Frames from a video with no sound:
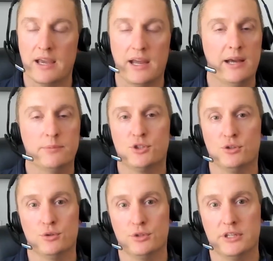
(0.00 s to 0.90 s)

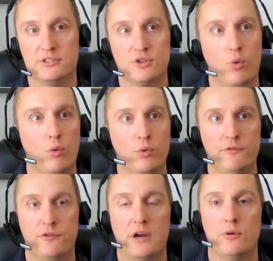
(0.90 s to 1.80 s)
Absolutely. So what
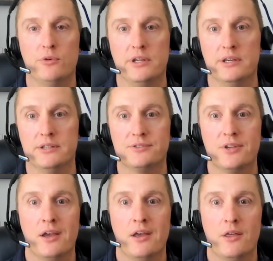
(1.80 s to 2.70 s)
we've found is
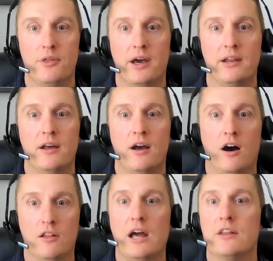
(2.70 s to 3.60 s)
that
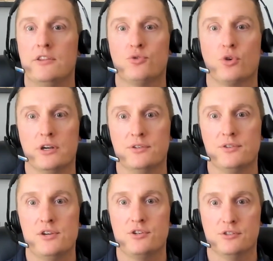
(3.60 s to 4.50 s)
a lot of these
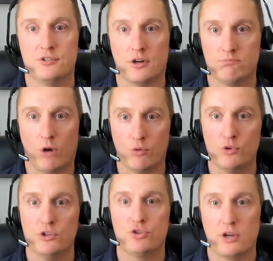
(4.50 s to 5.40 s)
organizations are
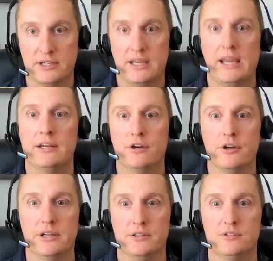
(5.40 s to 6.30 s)
really trying to cater
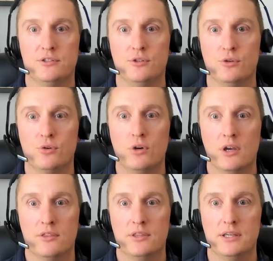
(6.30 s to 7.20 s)
into
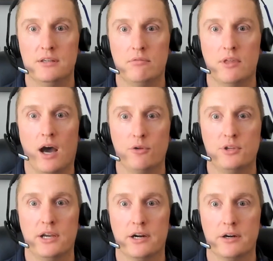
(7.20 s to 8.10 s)
the
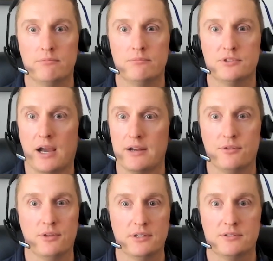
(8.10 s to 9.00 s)
healthcare side of
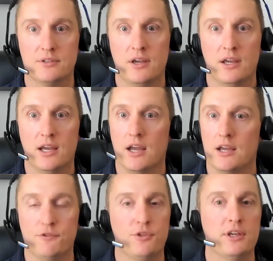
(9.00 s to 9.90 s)
things.
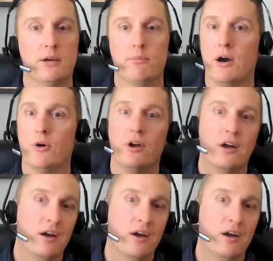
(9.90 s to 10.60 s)
If you think about